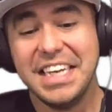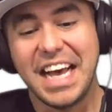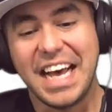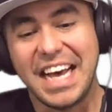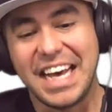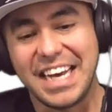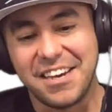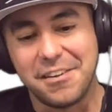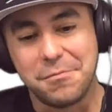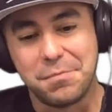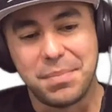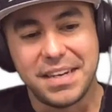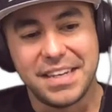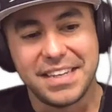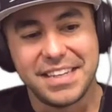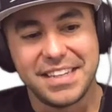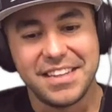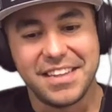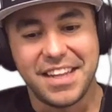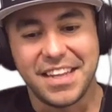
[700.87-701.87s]

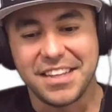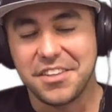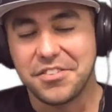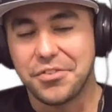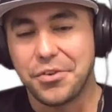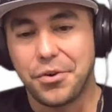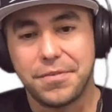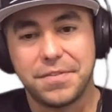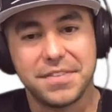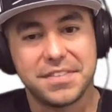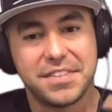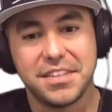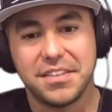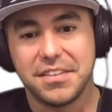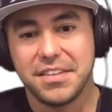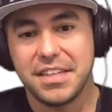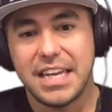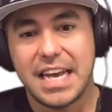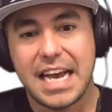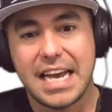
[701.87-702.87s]
But like, this whole
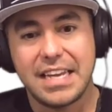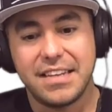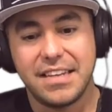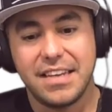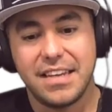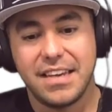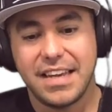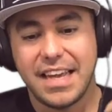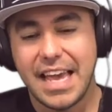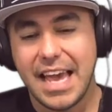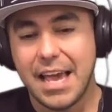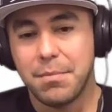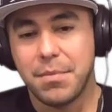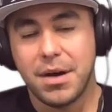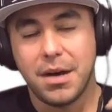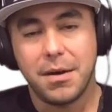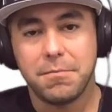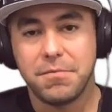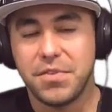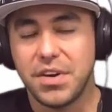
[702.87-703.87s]
facility idea came
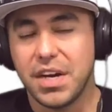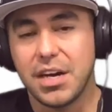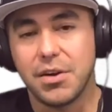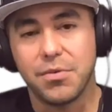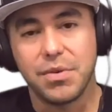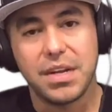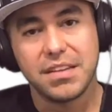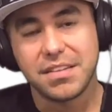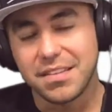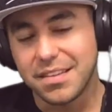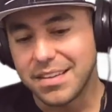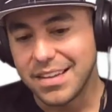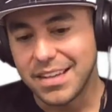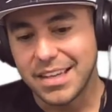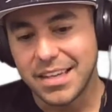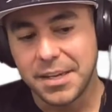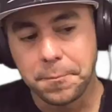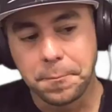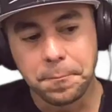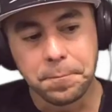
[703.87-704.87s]
up very
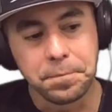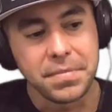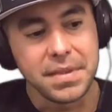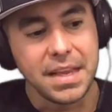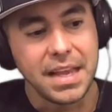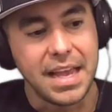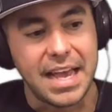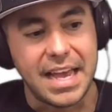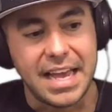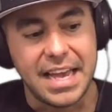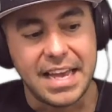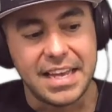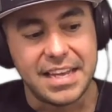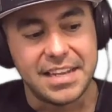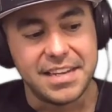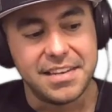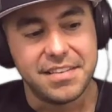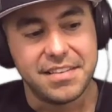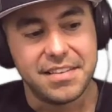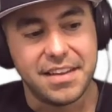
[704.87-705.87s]
recently,
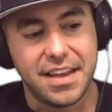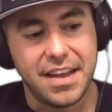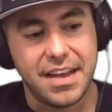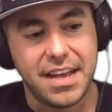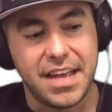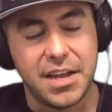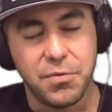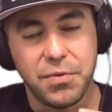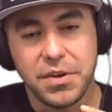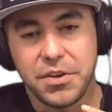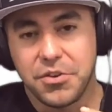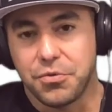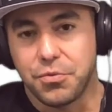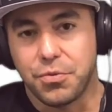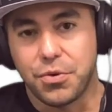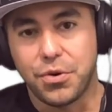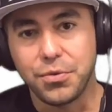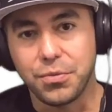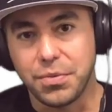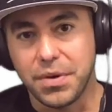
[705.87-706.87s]
and we just
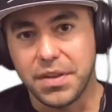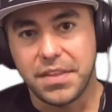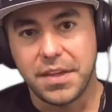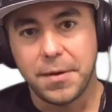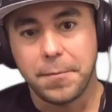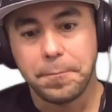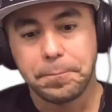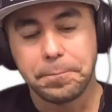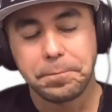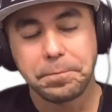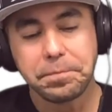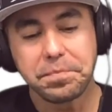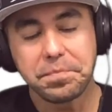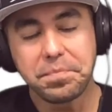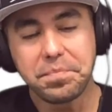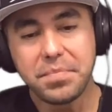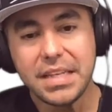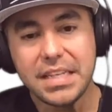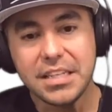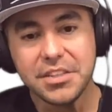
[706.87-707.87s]
rolled with it.
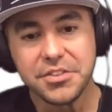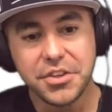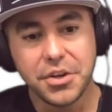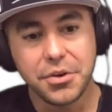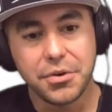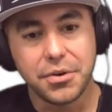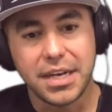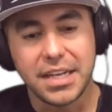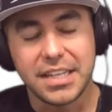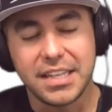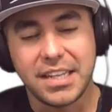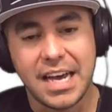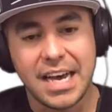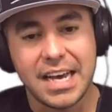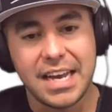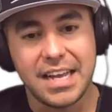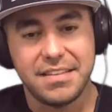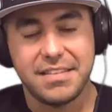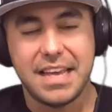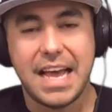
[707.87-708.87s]
So a
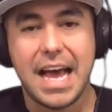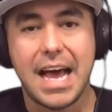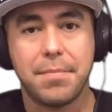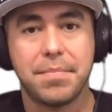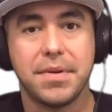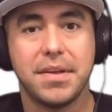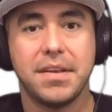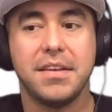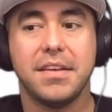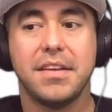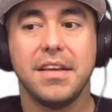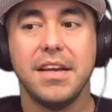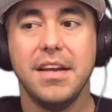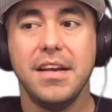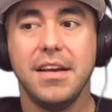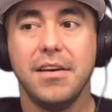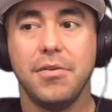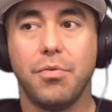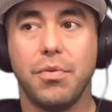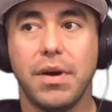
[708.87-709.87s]
lot has happened
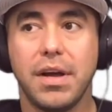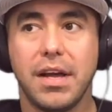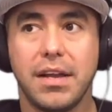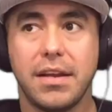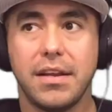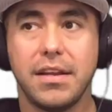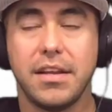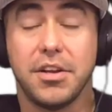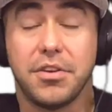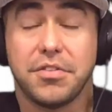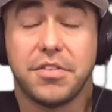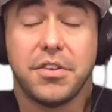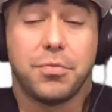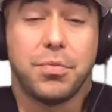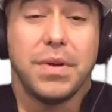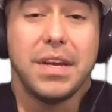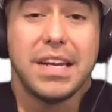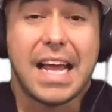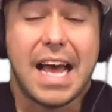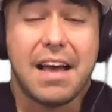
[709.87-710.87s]

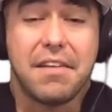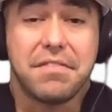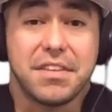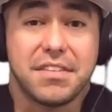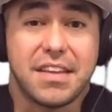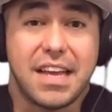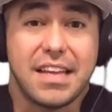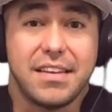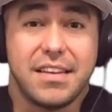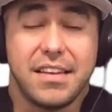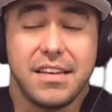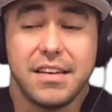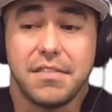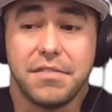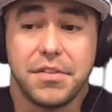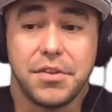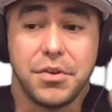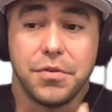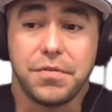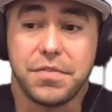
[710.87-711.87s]
since we didn't have this idea
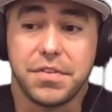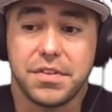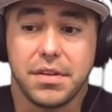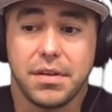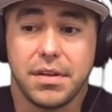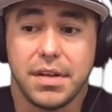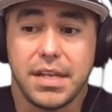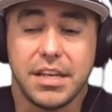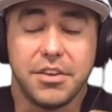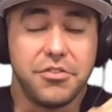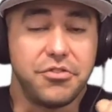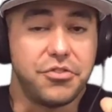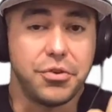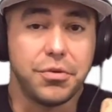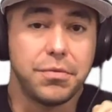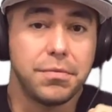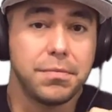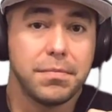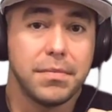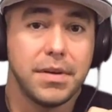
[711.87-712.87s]
of the new facility in
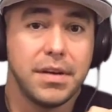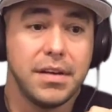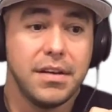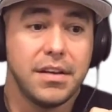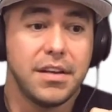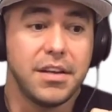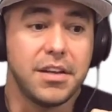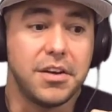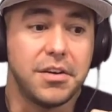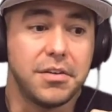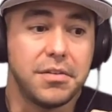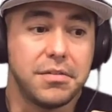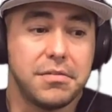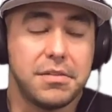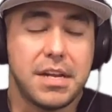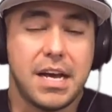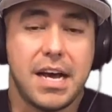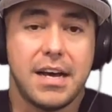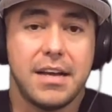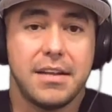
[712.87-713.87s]
June. We
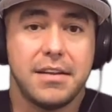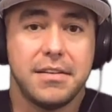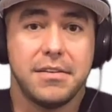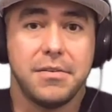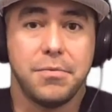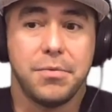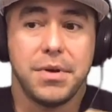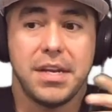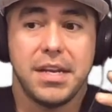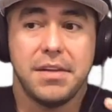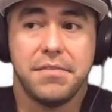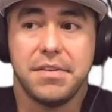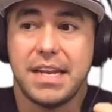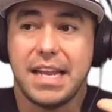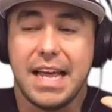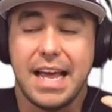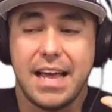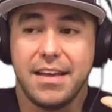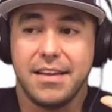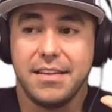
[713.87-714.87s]
didn't
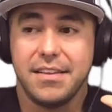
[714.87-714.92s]
even